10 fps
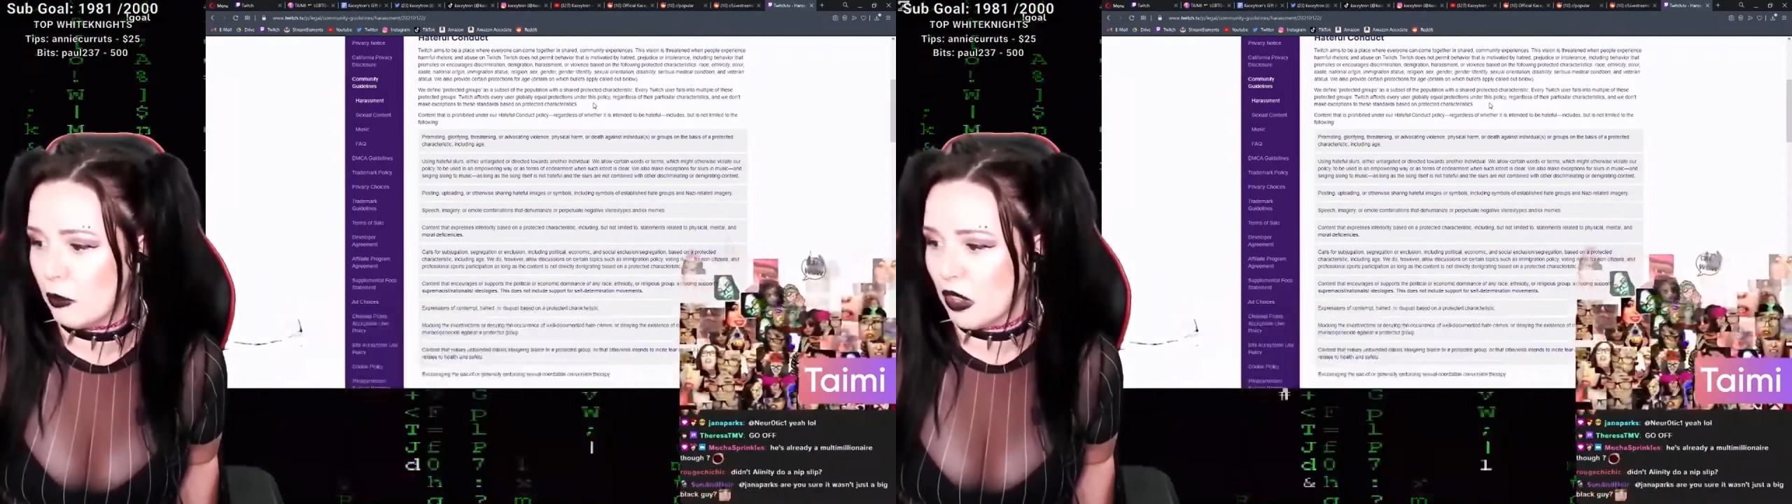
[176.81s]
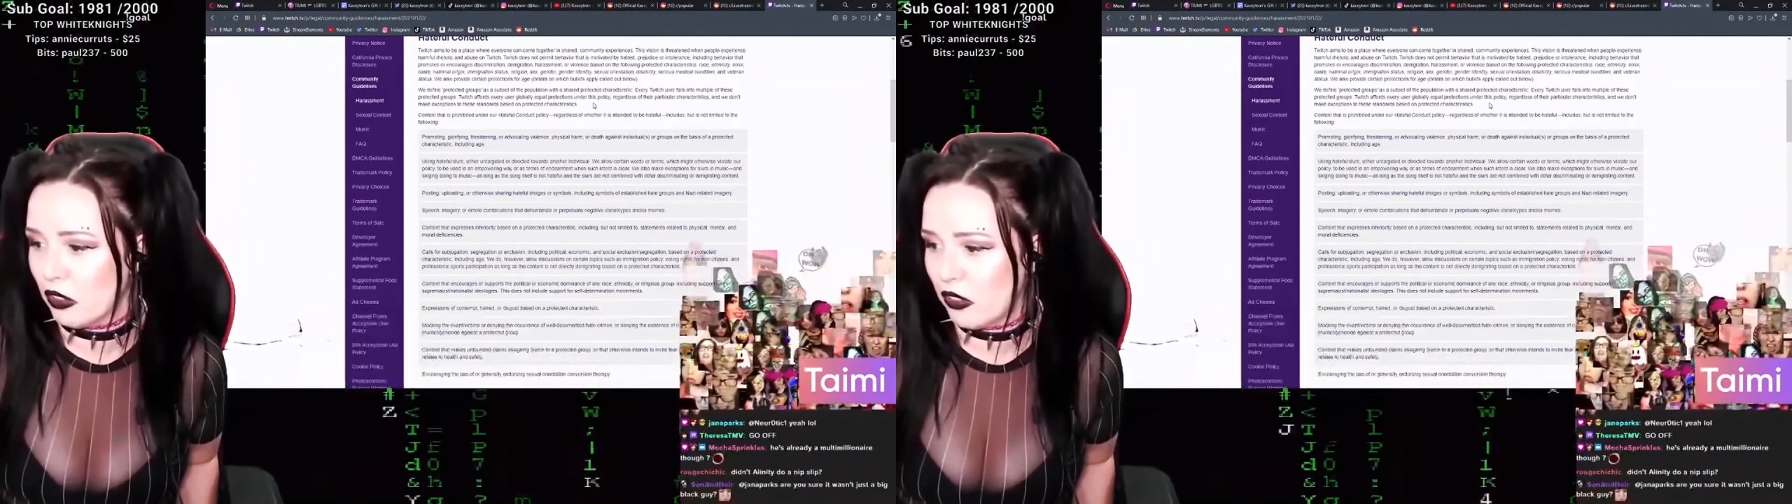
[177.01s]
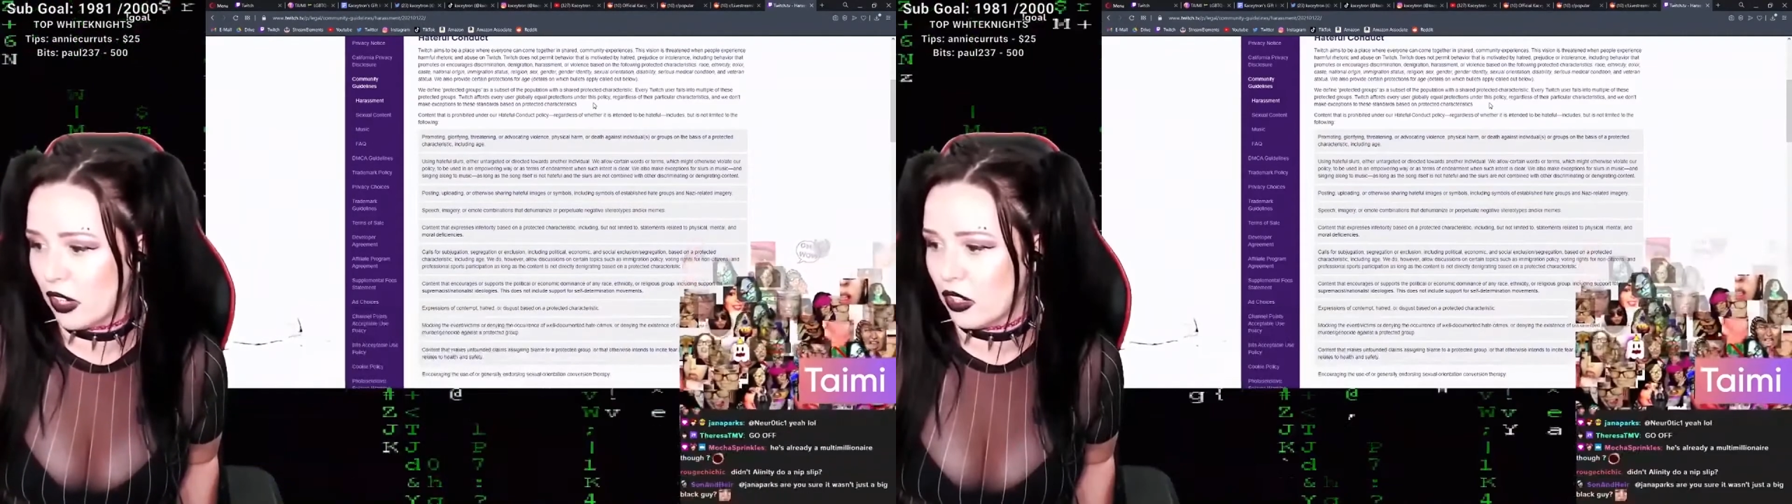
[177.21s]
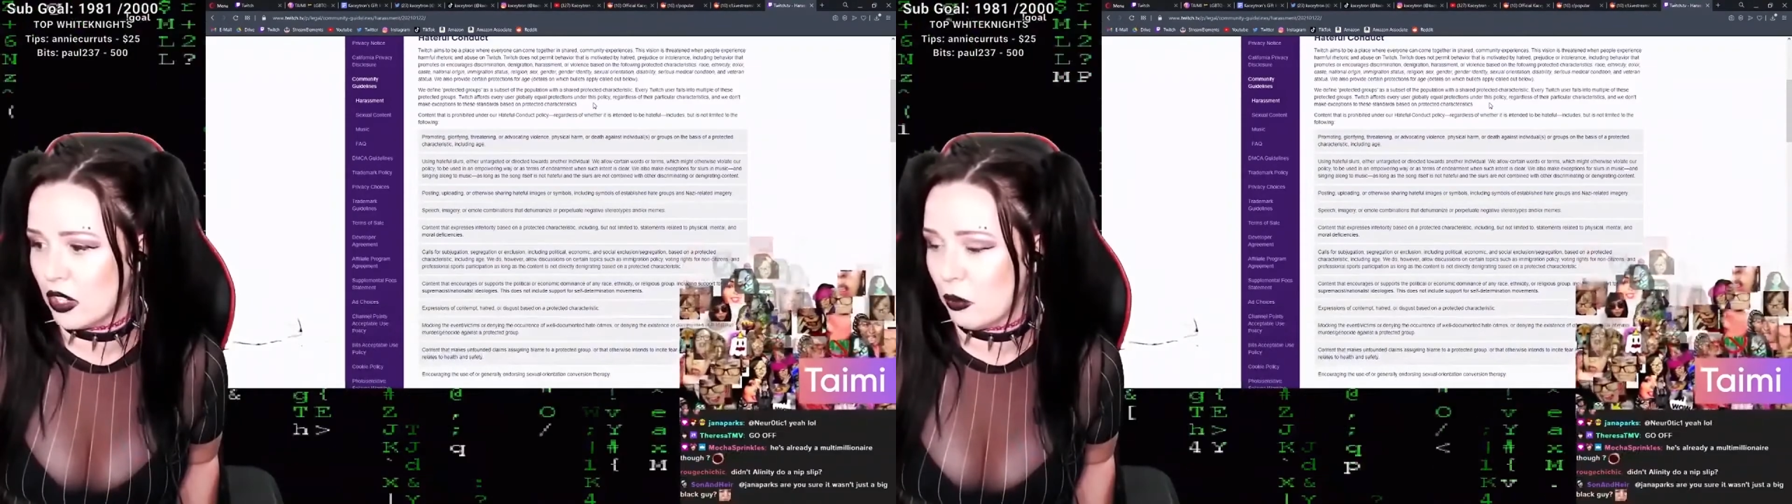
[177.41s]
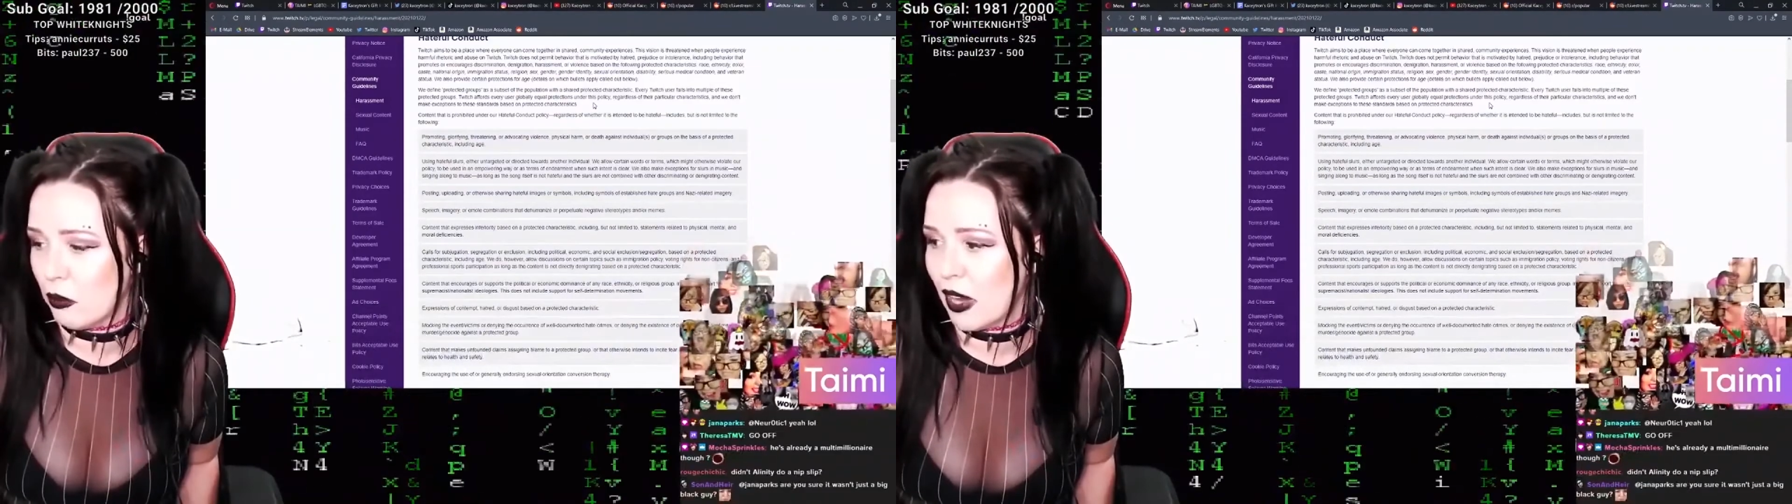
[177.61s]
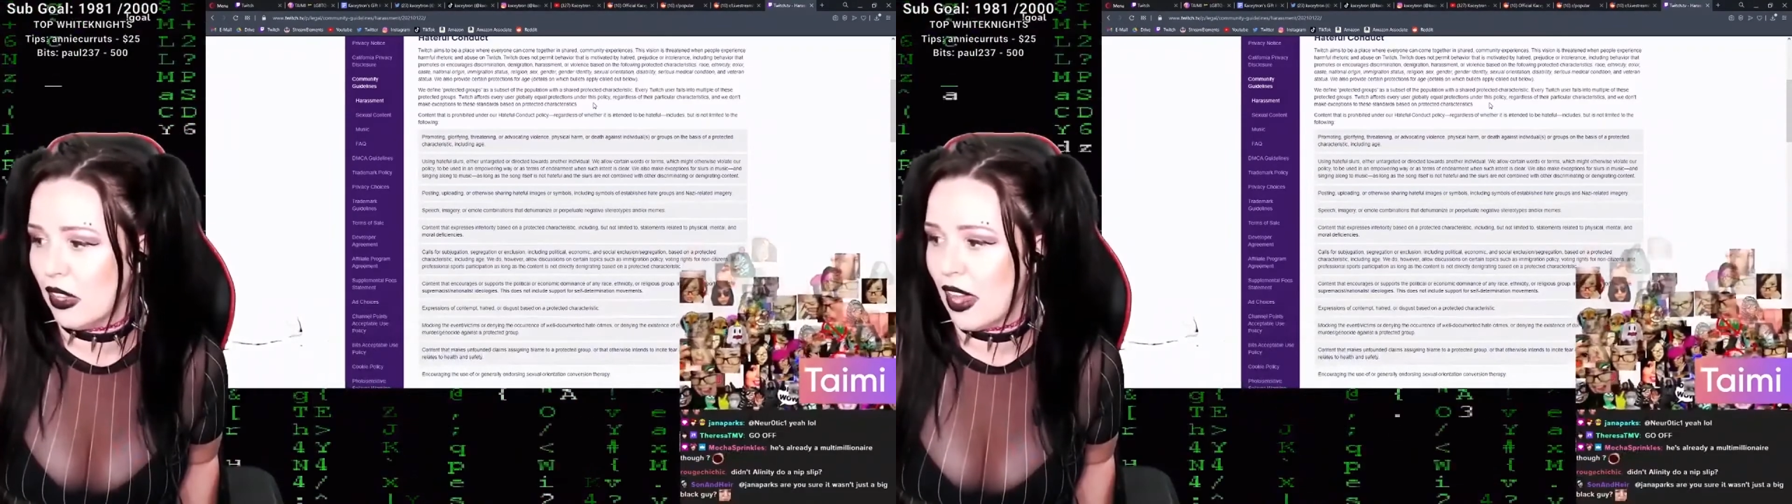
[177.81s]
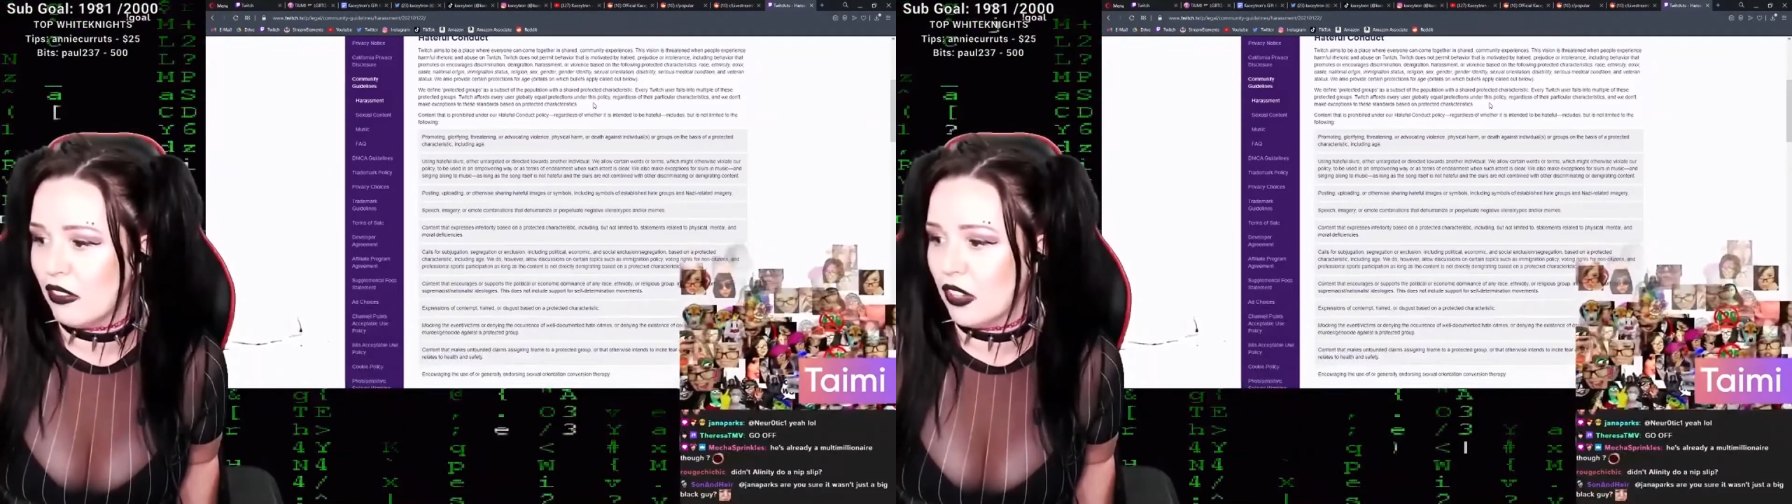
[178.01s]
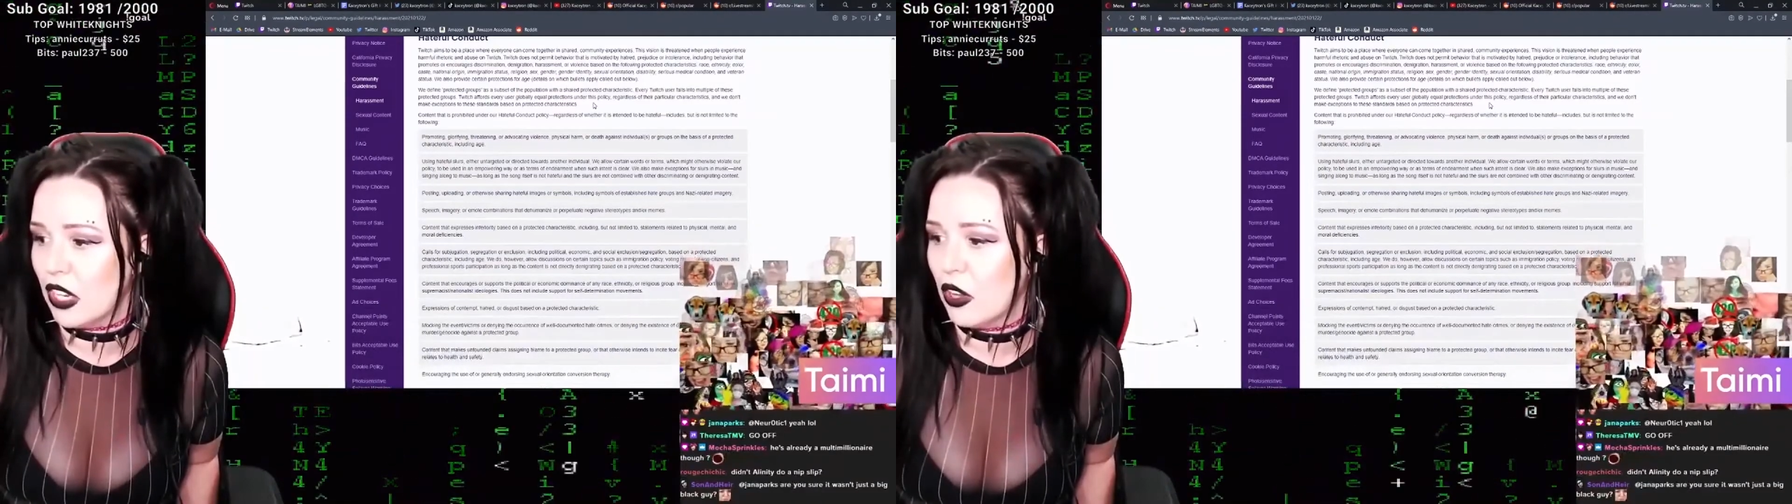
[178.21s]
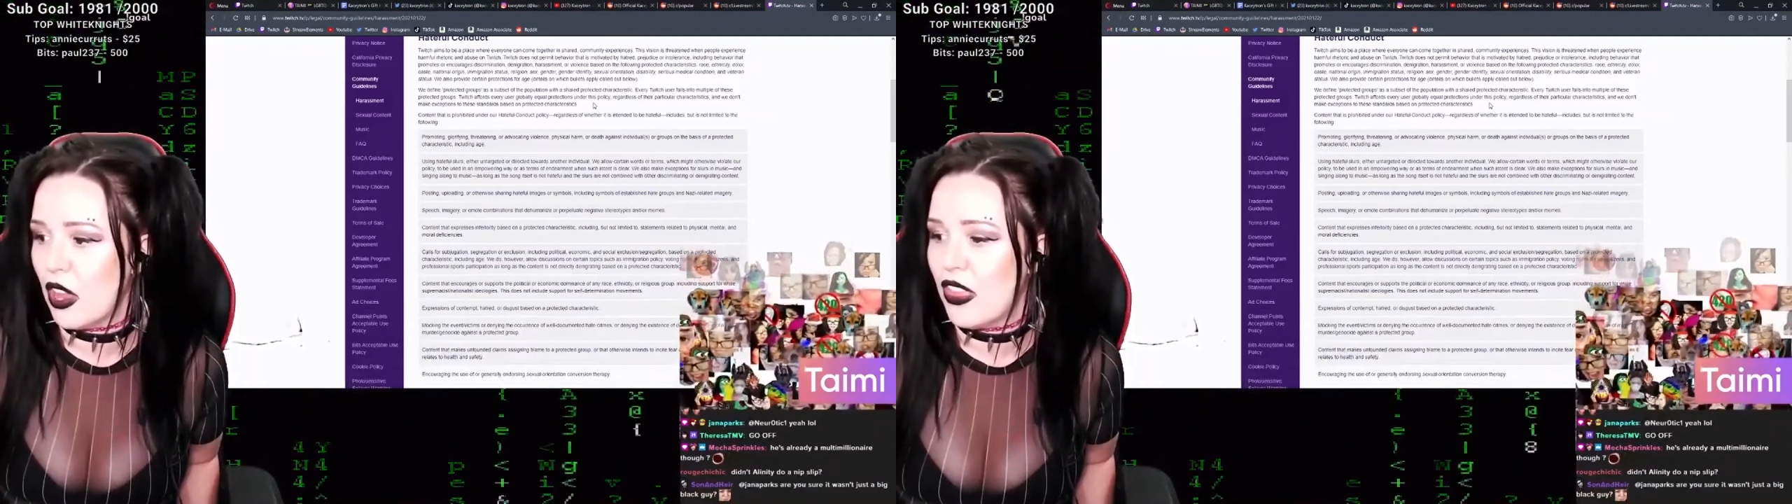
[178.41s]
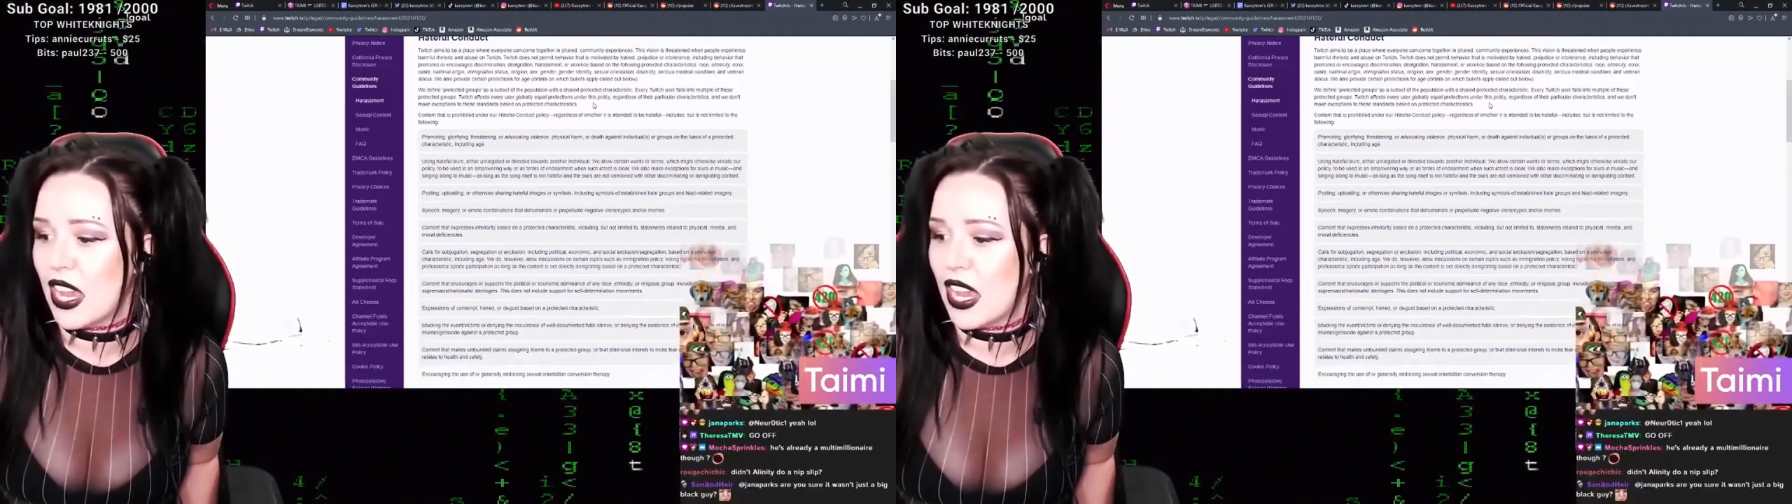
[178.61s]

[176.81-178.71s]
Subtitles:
motherfuckers with my livelihood.